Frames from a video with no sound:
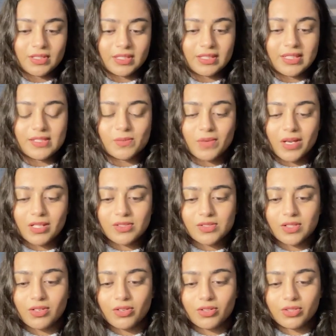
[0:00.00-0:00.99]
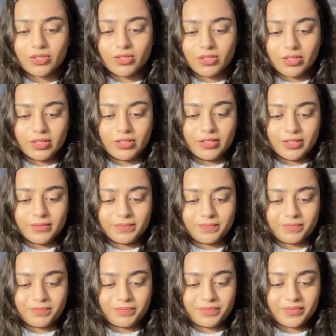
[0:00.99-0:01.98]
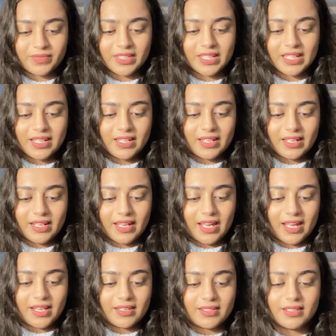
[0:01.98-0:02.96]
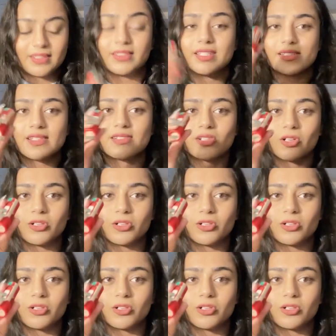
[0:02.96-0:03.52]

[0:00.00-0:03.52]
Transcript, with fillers: this smells so good and this is